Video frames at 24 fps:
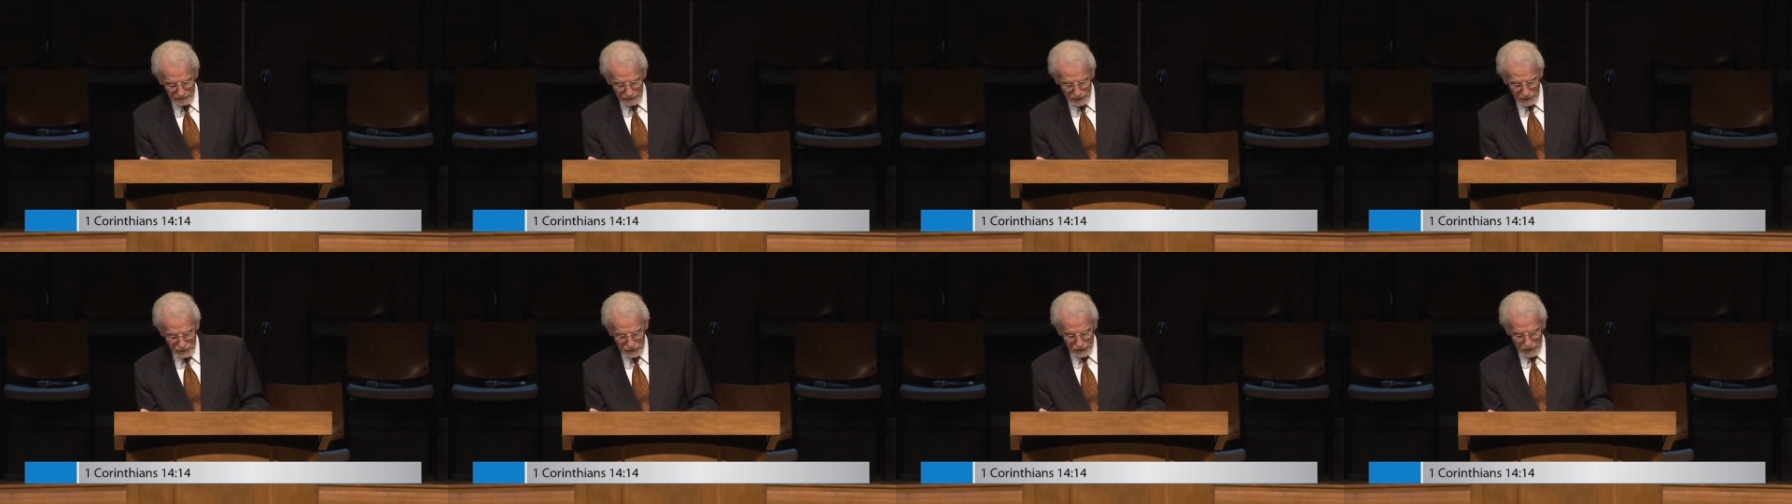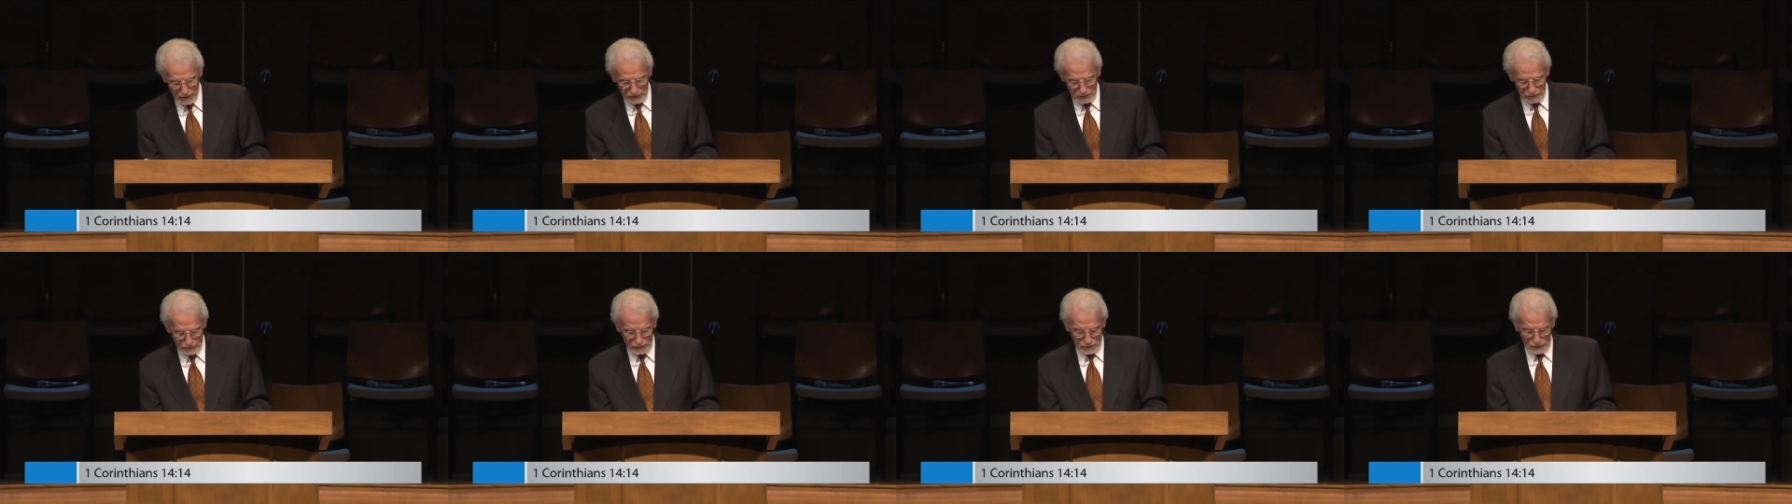of the
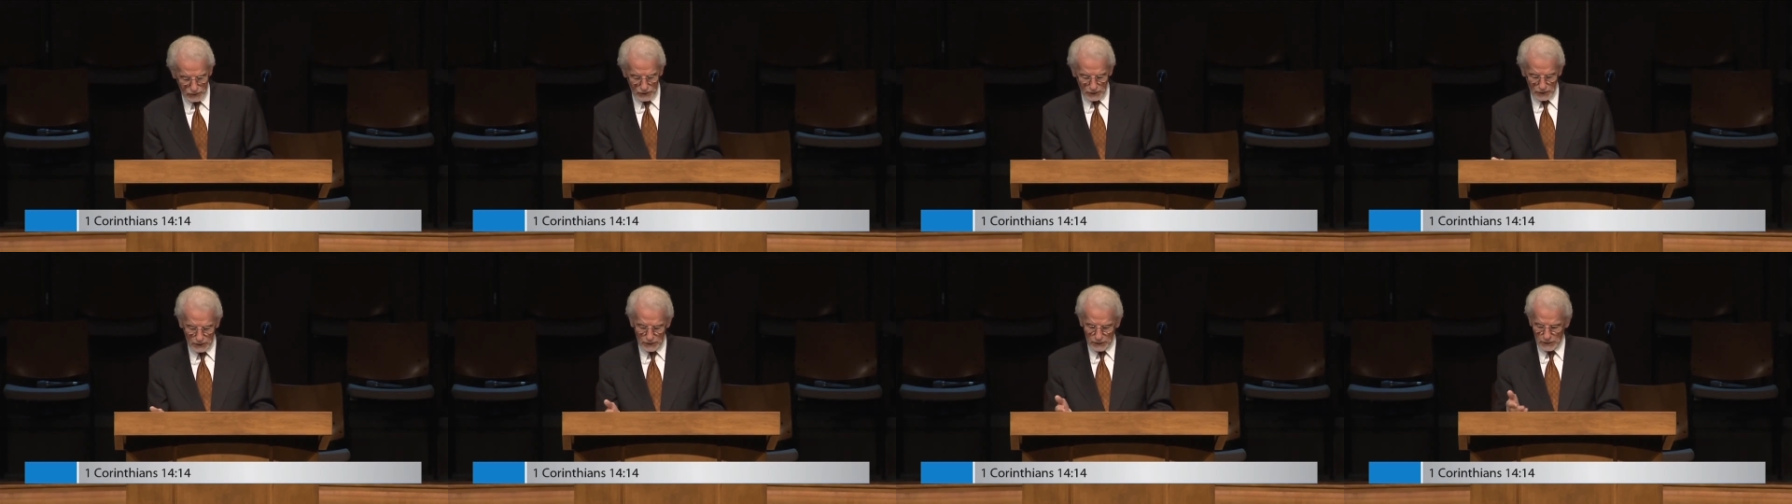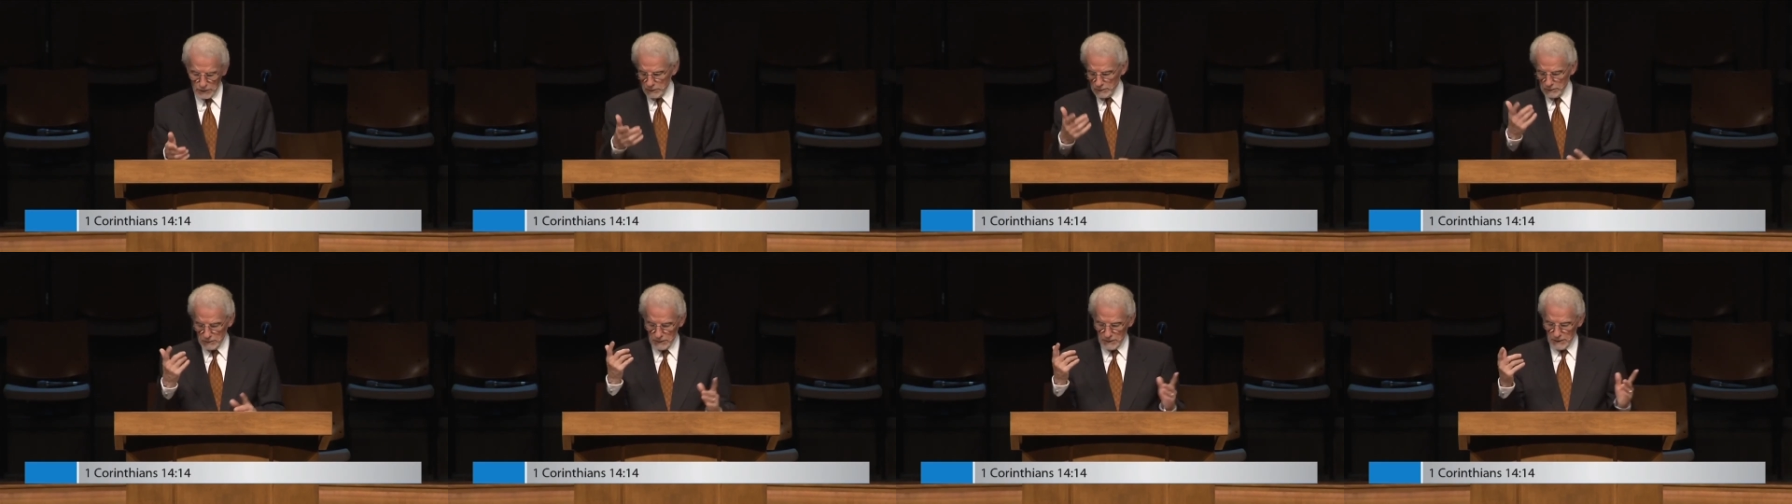church.
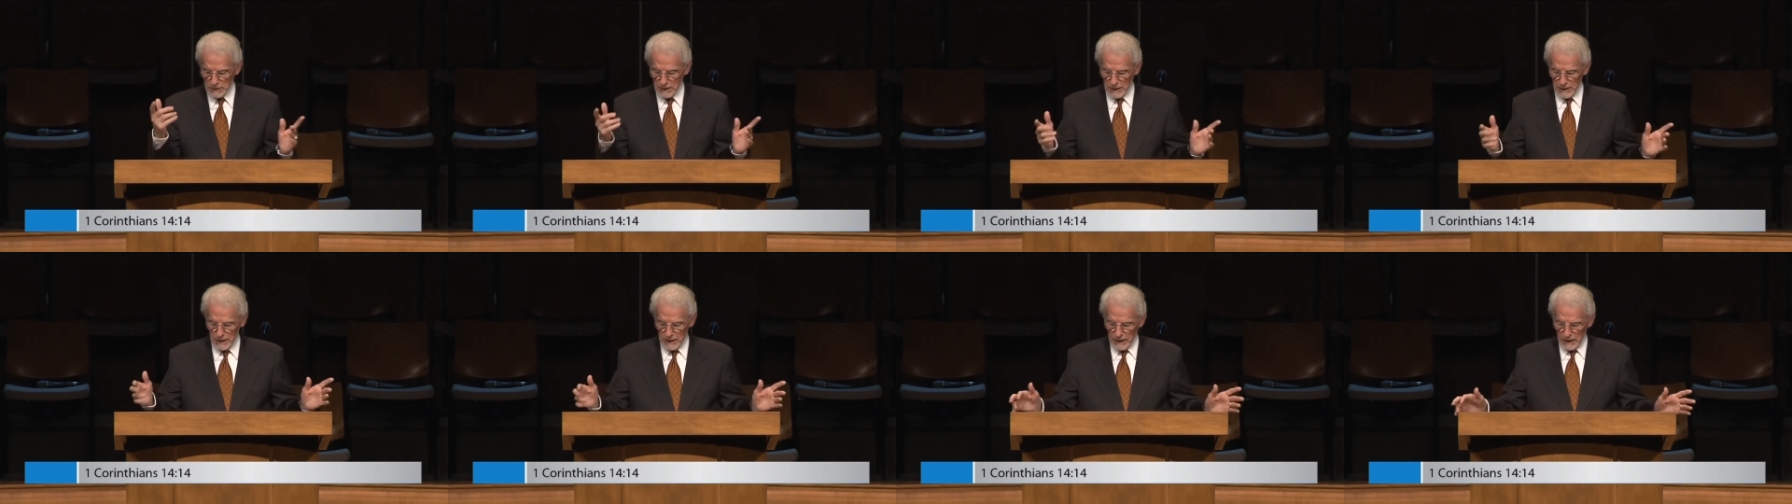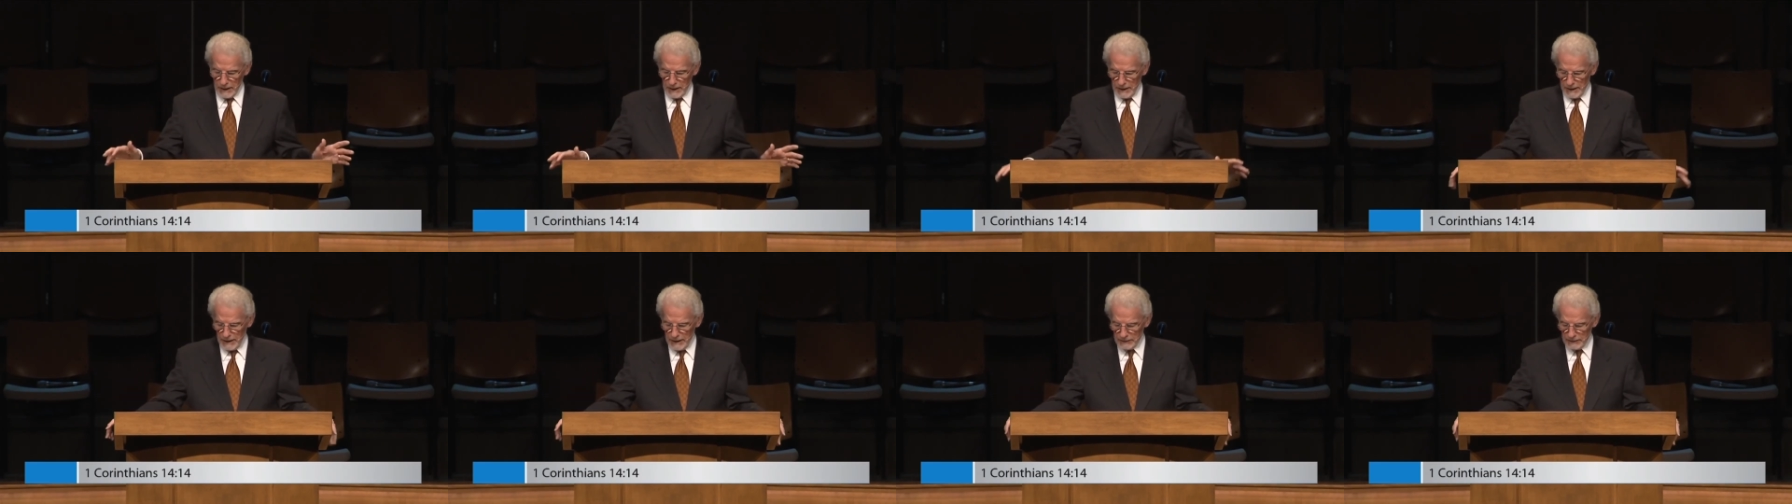So I